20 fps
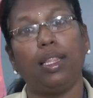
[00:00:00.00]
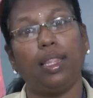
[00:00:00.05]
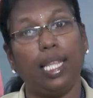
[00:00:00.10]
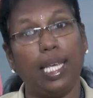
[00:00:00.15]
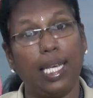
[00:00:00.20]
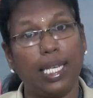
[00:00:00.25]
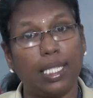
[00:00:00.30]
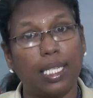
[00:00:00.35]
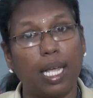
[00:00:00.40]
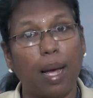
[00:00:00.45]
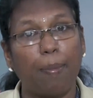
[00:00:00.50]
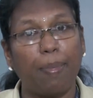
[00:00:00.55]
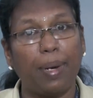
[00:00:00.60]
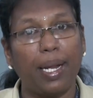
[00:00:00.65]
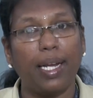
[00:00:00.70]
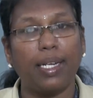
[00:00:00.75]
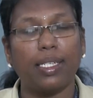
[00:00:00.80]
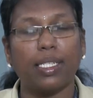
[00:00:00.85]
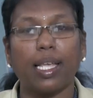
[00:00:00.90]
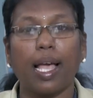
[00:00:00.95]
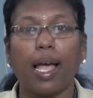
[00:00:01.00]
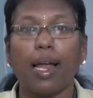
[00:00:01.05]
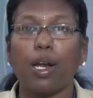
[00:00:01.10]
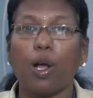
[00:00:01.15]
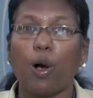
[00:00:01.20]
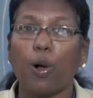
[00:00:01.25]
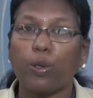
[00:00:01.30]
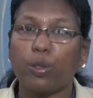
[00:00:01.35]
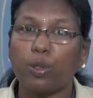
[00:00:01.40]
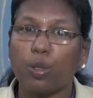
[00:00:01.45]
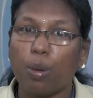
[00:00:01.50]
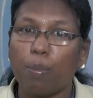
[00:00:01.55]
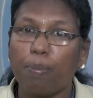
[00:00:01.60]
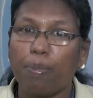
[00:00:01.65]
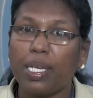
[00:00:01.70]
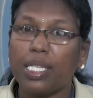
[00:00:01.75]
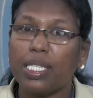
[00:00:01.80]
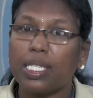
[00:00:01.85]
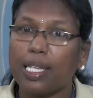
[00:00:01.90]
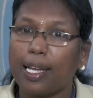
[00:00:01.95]
These updates can also
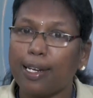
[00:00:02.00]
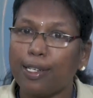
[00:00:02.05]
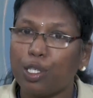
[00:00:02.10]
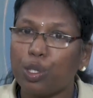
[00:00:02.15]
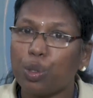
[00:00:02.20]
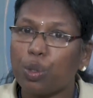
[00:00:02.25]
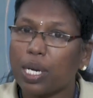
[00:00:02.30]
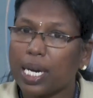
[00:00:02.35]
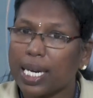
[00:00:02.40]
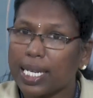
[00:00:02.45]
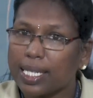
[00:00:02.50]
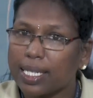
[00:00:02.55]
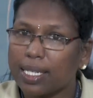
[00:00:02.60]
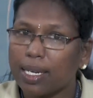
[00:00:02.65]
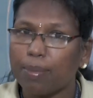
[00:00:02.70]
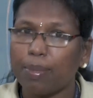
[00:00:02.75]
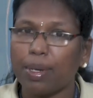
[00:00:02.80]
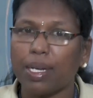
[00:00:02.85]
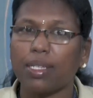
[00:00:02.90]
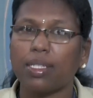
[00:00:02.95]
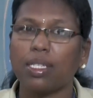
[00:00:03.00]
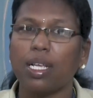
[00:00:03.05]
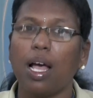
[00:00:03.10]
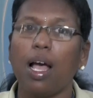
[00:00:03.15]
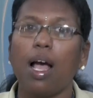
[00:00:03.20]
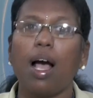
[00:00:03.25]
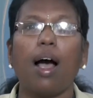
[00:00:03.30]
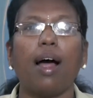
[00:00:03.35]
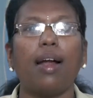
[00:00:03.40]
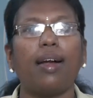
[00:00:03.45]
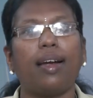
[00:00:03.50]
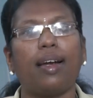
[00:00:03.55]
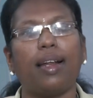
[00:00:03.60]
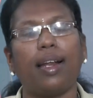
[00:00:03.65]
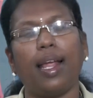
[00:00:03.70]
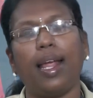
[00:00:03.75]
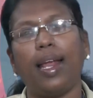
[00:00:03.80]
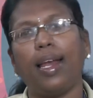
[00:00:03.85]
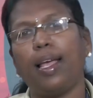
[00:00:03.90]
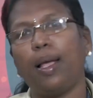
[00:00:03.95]
be sent to customers and
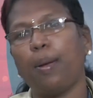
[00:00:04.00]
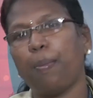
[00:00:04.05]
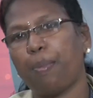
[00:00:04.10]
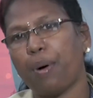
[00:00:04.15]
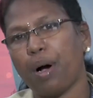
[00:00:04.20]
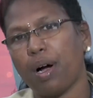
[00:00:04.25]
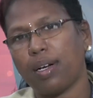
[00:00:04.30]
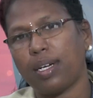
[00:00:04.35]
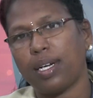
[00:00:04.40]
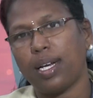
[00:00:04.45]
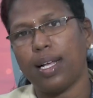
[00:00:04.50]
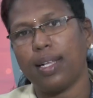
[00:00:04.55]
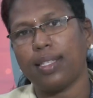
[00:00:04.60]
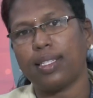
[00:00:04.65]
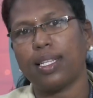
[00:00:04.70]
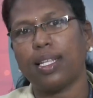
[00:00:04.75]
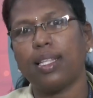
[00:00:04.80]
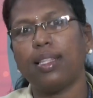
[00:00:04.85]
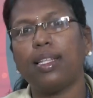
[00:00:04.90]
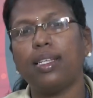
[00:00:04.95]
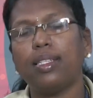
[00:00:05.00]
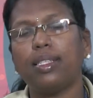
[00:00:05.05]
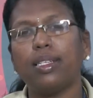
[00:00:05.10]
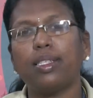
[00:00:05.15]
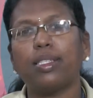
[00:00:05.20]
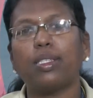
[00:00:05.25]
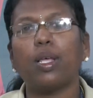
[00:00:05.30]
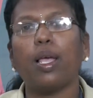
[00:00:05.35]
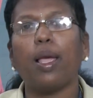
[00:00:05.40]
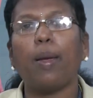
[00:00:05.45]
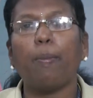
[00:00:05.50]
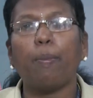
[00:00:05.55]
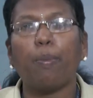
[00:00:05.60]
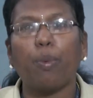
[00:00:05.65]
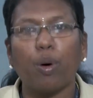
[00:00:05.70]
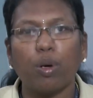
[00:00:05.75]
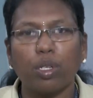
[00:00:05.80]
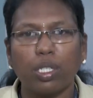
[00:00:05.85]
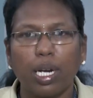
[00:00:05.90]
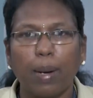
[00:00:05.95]
trading partners. This is
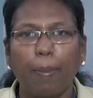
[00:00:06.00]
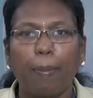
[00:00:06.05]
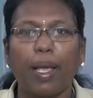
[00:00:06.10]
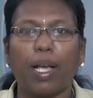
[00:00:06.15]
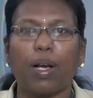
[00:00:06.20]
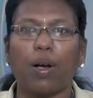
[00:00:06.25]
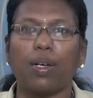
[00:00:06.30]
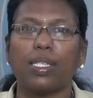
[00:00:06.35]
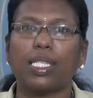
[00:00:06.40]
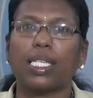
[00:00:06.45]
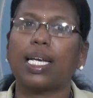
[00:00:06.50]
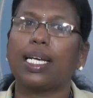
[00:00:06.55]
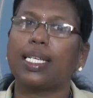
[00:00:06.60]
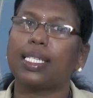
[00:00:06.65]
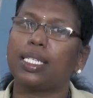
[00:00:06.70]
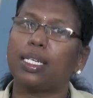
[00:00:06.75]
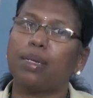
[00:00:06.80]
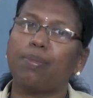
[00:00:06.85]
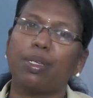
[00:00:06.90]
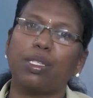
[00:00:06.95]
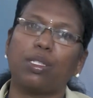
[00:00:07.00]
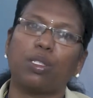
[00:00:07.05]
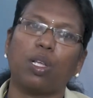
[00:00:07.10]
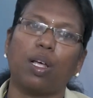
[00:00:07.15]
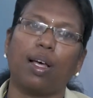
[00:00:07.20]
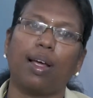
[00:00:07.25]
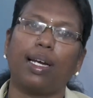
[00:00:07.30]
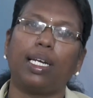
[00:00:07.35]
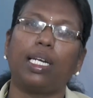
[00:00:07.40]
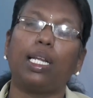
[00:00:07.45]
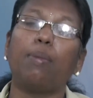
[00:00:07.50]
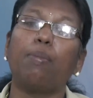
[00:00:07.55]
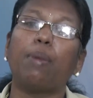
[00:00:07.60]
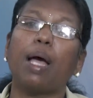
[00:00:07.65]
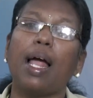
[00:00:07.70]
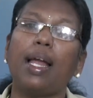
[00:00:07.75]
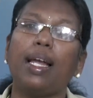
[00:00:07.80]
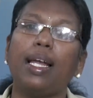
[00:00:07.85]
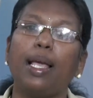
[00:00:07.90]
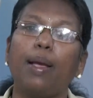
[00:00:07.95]
important because customers are
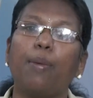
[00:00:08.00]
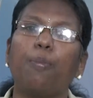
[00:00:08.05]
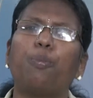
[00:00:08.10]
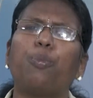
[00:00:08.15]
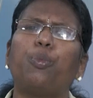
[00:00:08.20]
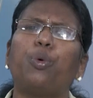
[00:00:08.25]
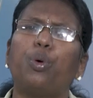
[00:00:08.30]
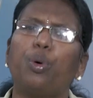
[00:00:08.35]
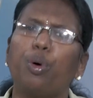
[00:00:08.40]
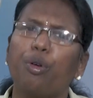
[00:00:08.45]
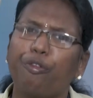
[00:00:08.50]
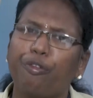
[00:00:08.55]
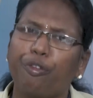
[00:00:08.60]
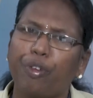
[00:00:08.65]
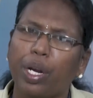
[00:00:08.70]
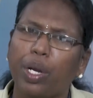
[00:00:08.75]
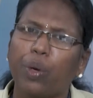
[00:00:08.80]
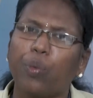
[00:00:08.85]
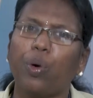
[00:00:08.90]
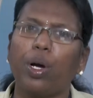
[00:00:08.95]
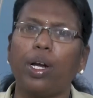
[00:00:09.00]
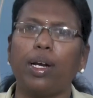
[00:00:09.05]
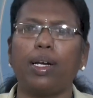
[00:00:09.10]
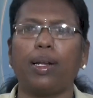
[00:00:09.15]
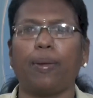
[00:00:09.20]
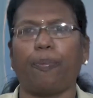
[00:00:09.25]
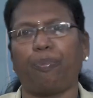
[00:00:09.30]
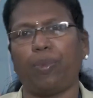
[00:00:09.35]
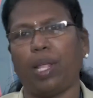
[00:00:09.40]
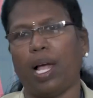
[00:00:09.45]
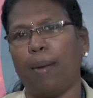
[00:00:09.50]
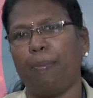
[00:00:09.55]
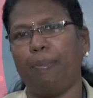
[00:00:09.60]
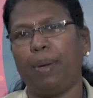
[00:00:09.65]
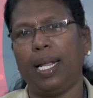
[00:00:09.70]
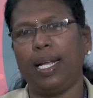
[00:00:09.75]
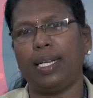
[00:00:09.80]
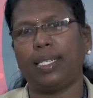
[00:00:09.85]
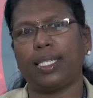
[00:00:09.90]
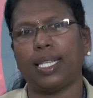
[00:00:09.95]
demanding more frequent
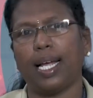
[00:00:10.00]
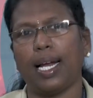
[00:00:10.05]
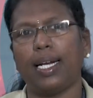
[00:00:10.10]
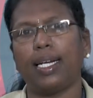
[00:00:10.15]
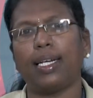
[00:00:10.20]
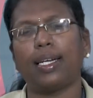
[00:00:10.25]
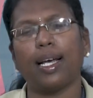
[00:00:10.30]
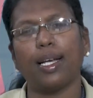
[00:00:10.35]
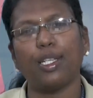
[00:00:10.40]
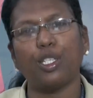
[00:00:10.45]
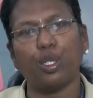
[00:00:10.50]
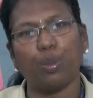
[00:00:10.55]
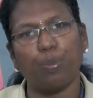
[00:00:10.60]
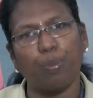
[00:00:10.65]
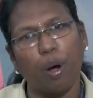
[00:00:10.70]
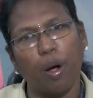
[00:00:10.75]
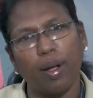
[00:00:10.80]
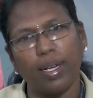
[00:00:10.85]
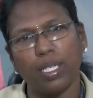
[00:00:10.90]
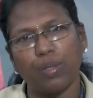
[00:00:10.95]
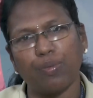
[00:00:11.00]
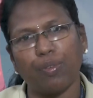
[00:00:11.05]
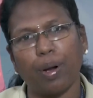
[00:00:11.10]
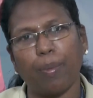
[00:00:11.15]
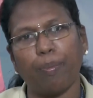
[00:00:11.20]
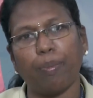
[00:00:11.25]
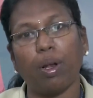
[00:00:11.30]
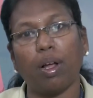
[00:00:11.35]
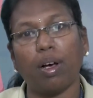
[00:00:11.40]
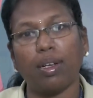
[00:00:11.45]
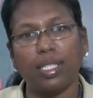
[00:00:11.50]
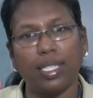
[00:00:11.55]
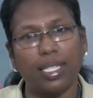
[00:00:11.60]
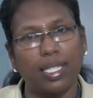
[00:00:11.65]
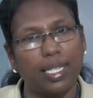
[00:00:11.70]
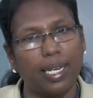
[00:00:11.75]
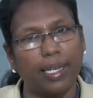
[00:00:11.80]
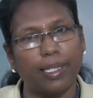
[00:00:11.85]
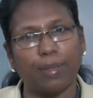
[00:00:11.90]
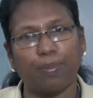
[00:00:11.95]
updates and touch points from
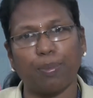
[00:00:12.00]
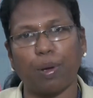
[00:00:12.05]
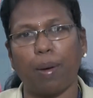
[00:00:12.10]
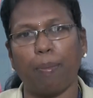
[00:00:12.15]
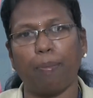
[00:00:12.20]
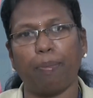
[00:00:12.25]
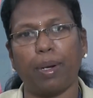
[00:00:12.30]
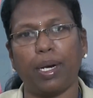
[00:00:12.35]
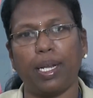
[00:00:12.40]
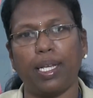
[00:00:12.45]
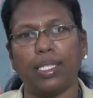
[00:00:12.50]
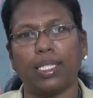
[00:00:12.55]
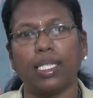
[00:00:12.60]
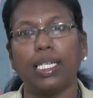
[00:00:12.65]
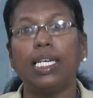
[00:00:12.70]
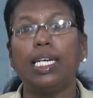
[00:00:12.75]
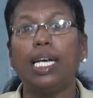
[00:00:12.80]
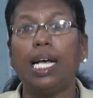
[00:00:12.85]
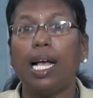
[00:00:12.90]
logistics companies